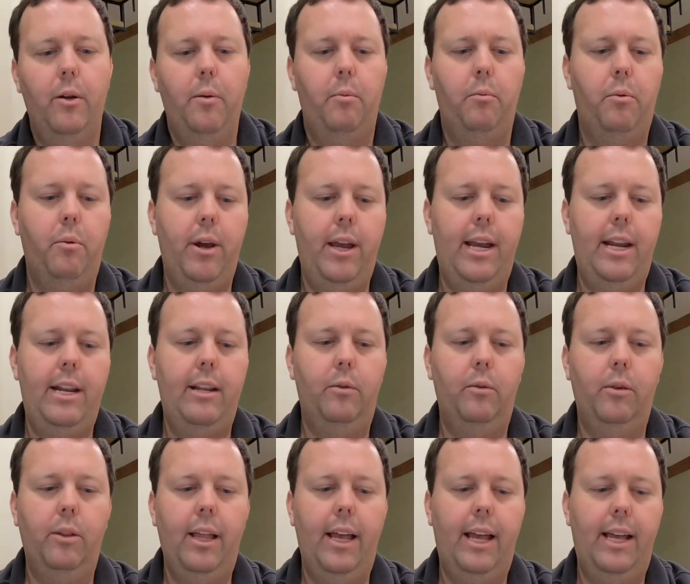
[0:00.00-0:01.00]
braid
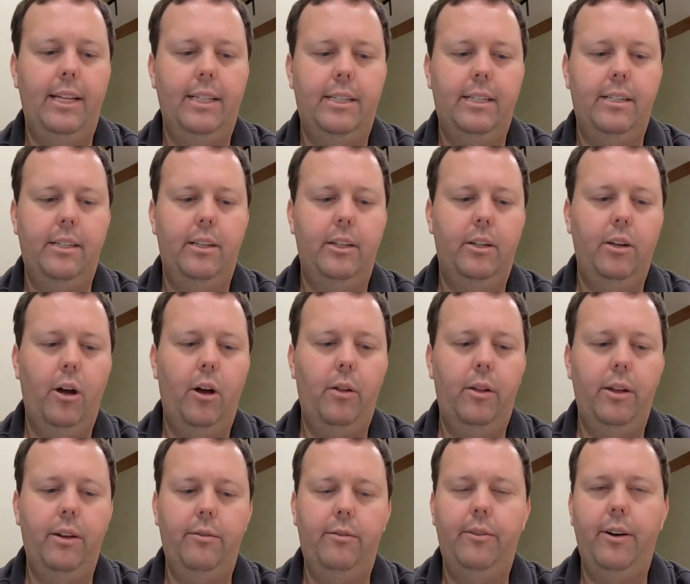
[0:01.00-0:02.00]
will last, call
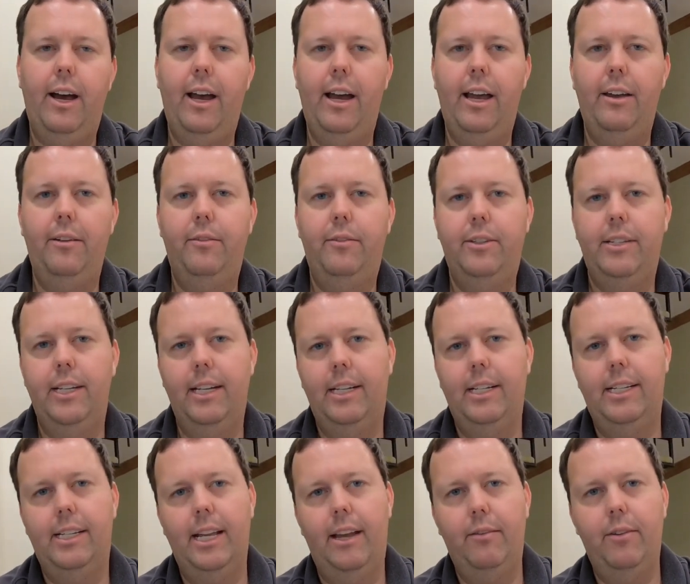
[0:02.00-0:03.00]
it 5, 6,
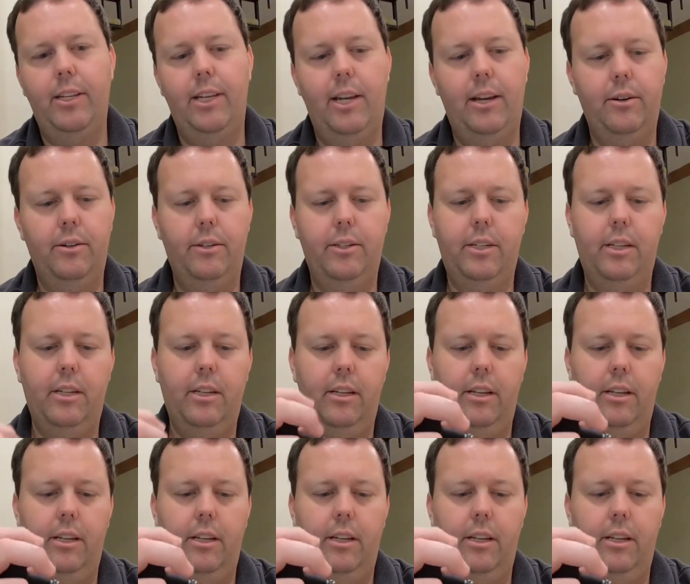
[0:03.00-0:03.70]
7 years,